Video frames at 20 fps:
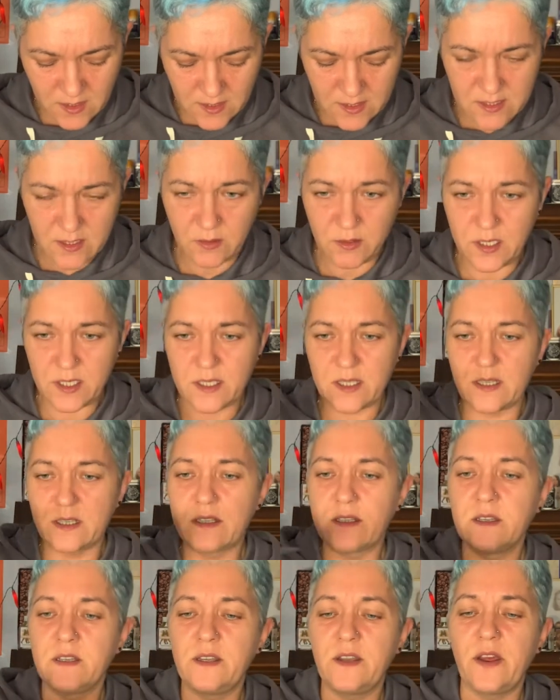So this
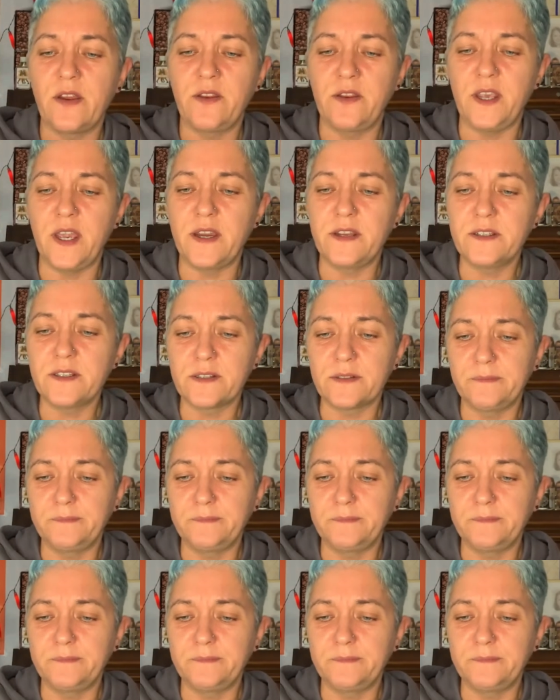isn't done yet.